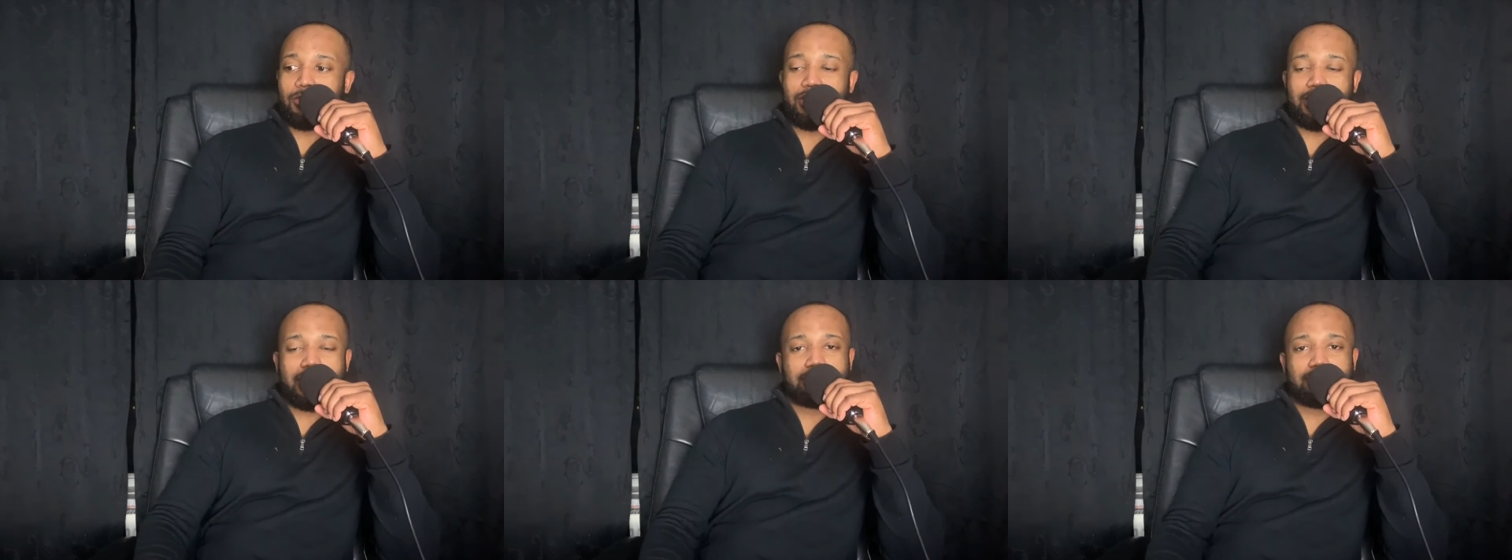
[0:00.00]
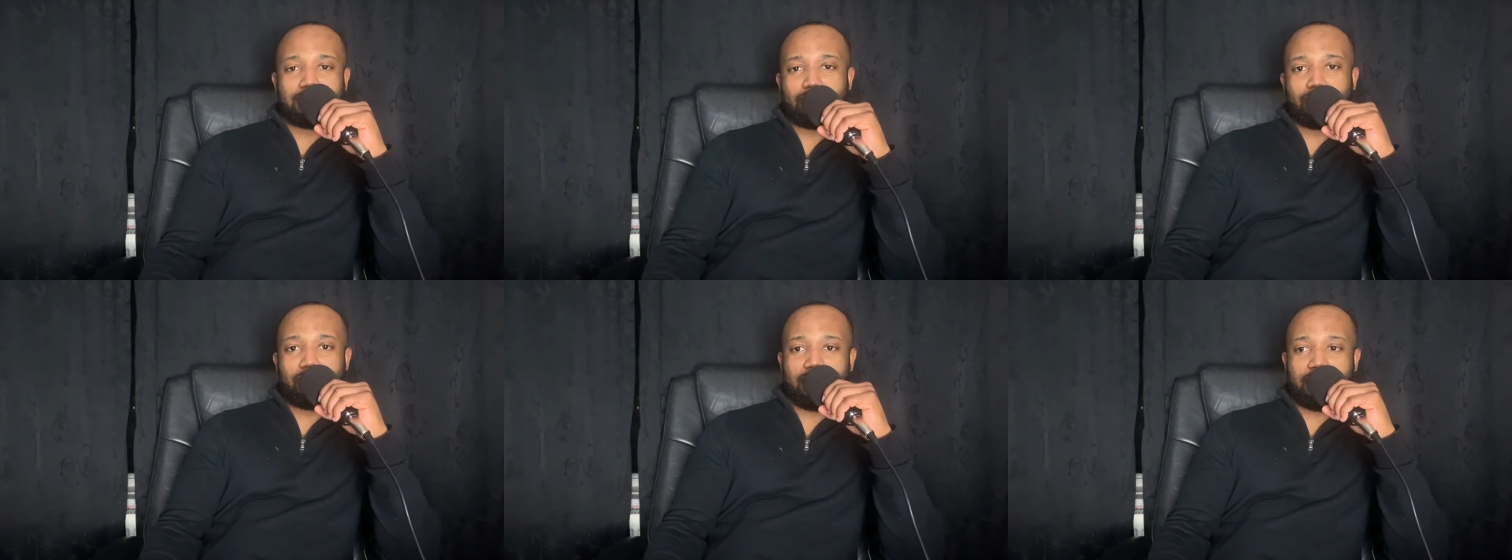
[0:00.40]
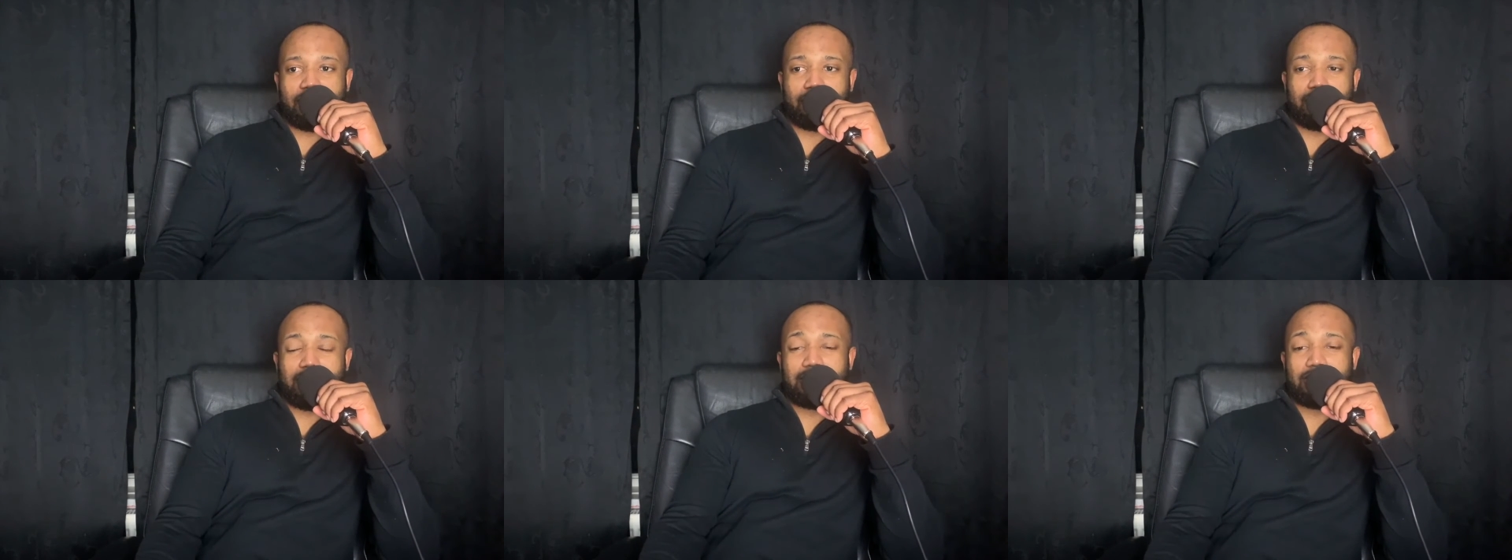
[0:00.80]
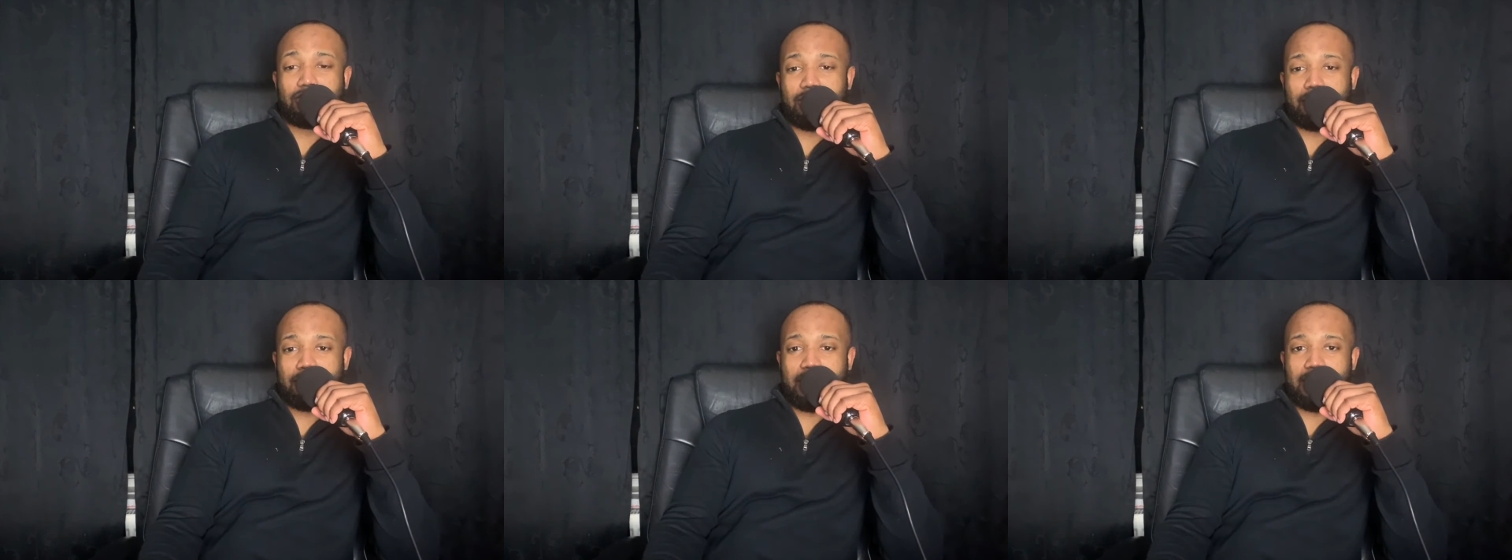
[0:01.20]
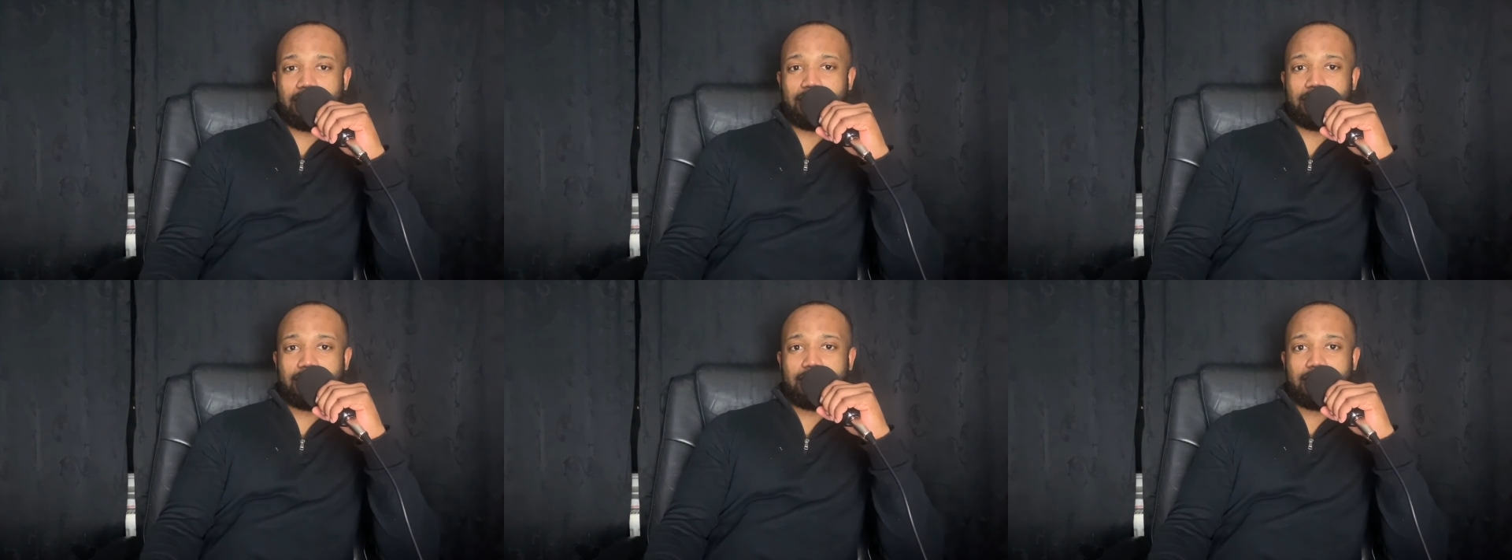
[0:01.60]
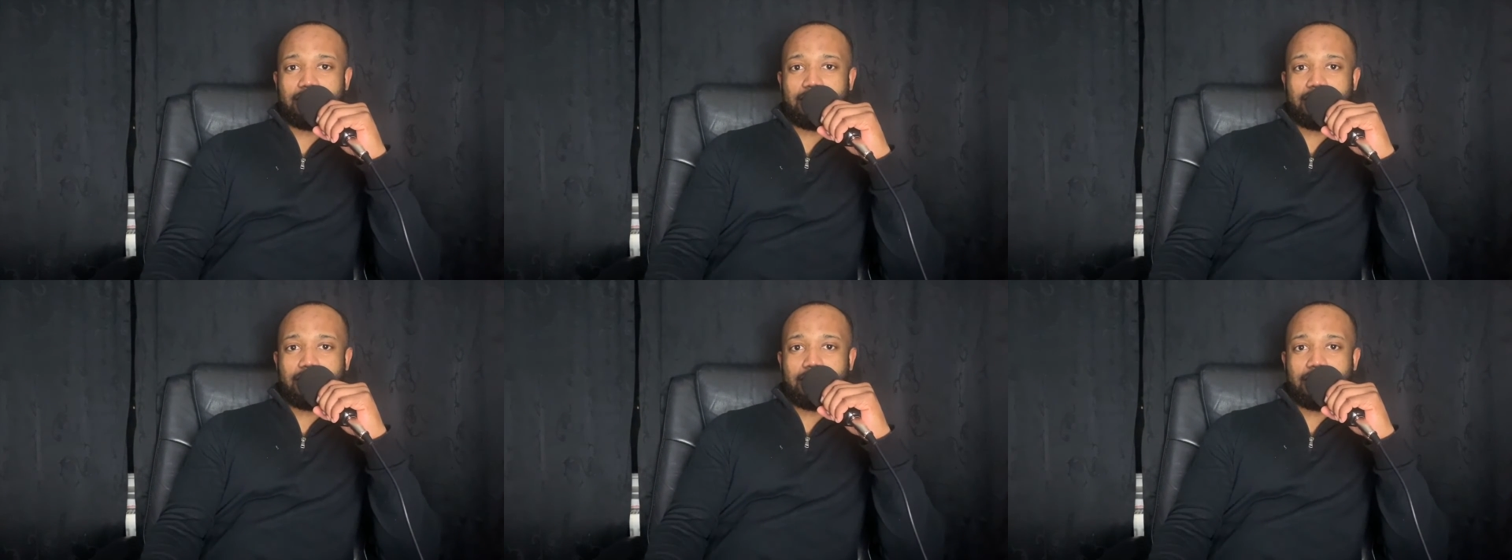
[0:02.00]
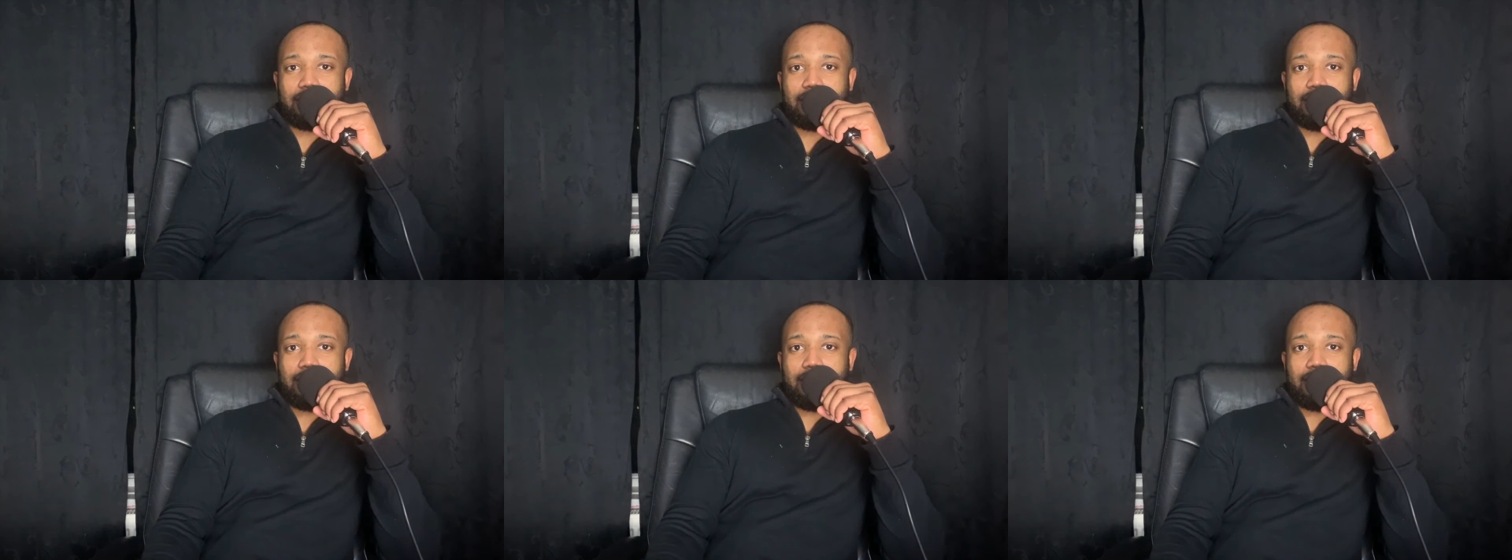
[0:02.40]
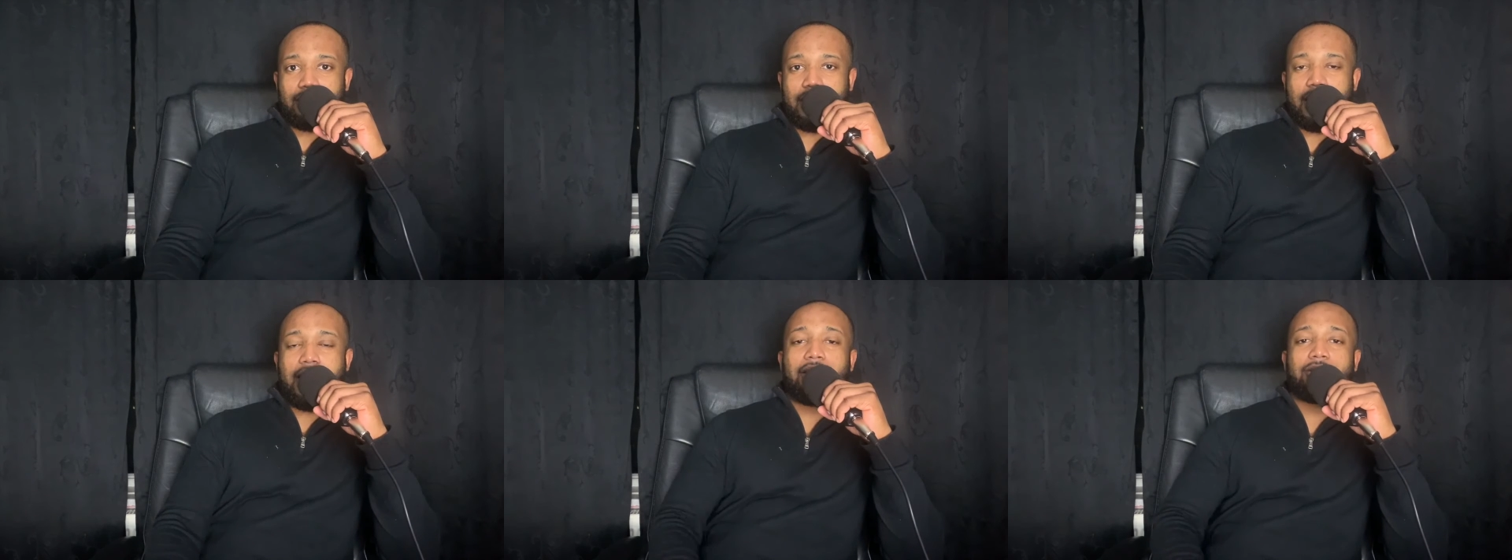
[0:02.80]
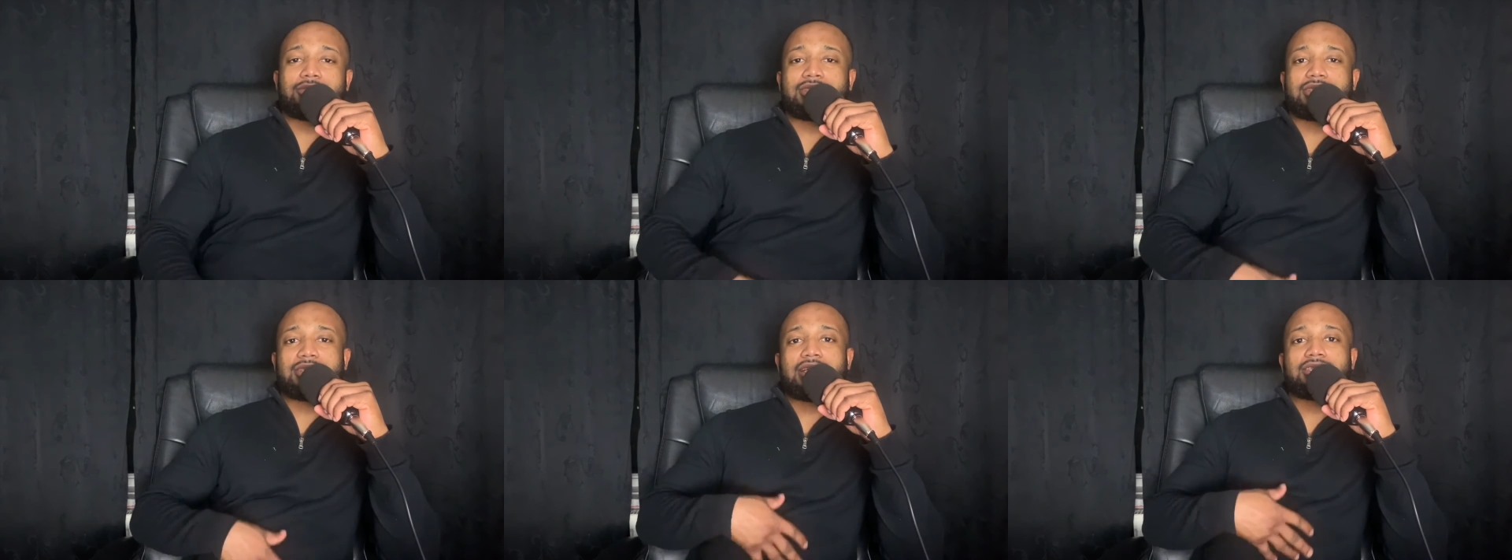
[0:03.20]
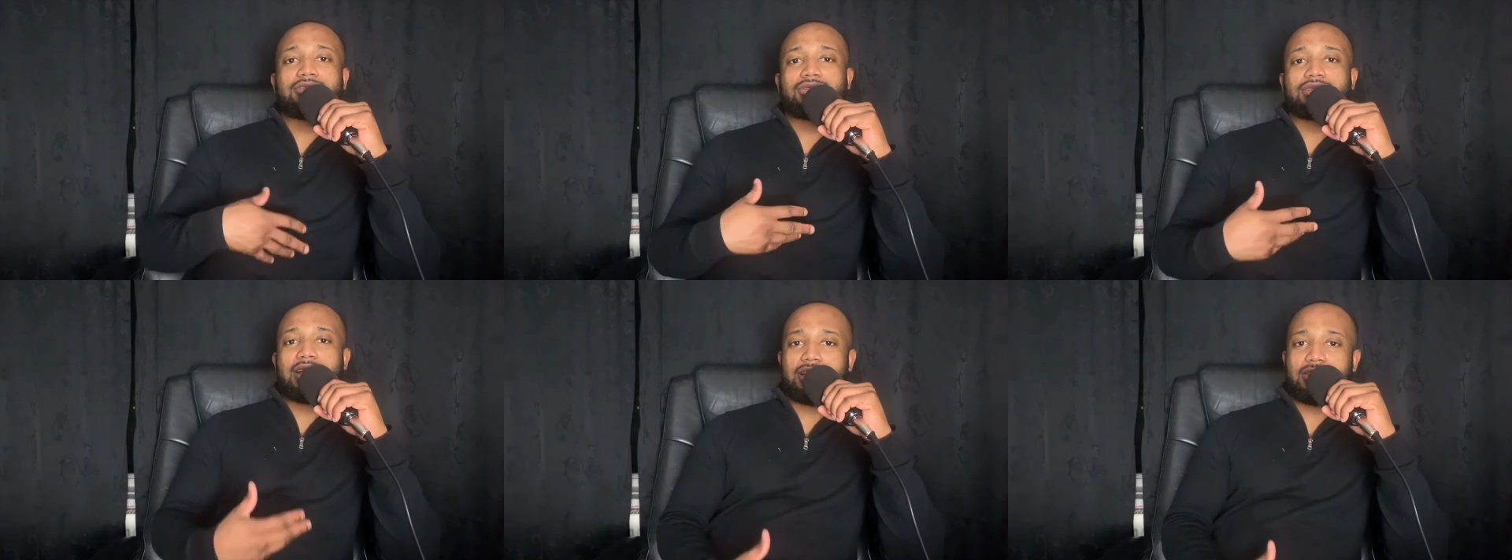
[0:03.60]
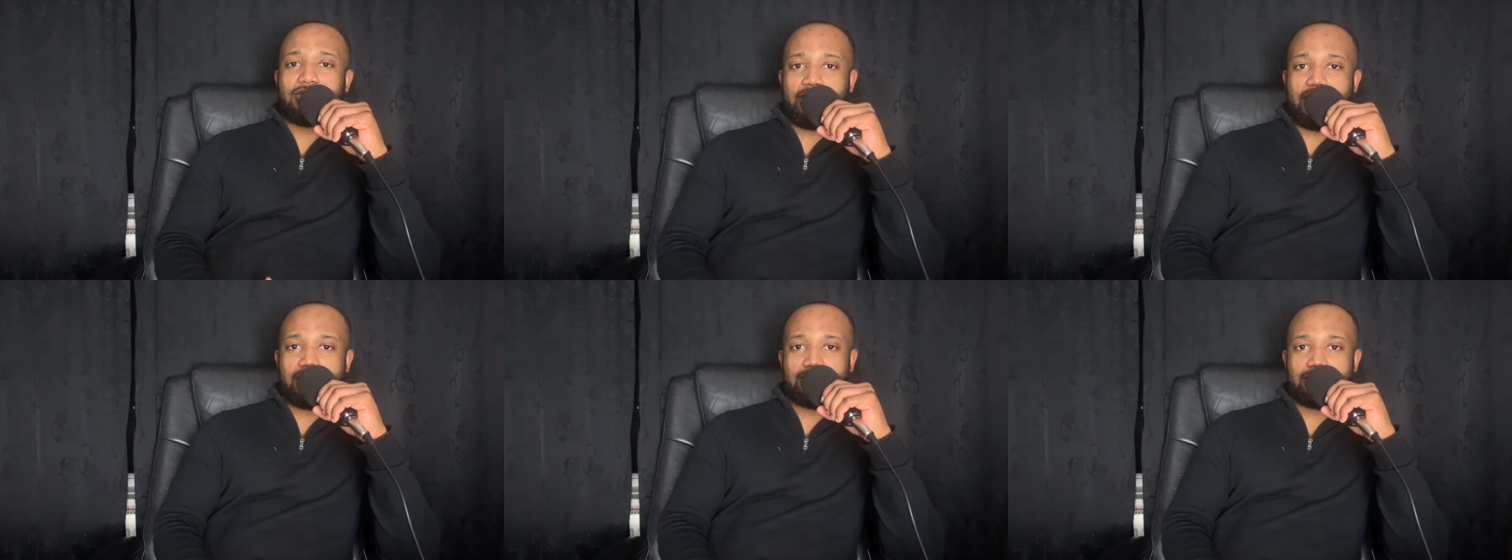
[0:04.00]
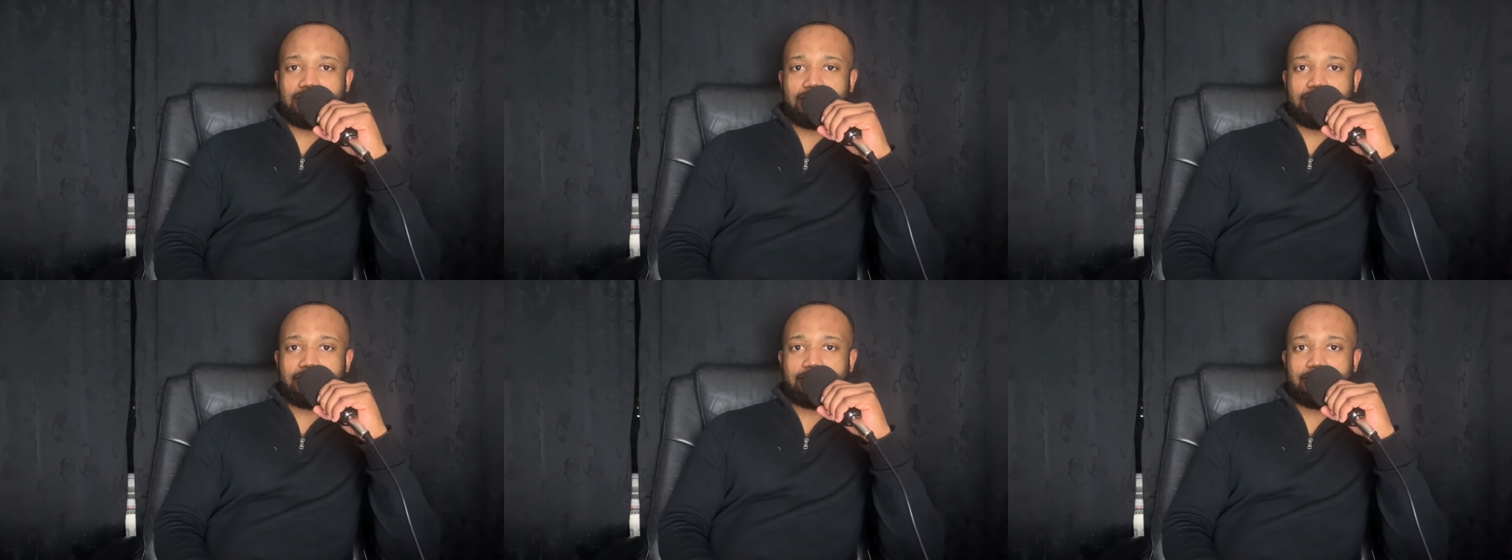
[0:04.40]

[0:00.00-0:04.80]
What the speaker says: we're able to talk it through, they're doing better. And there was a sense of satisfaction.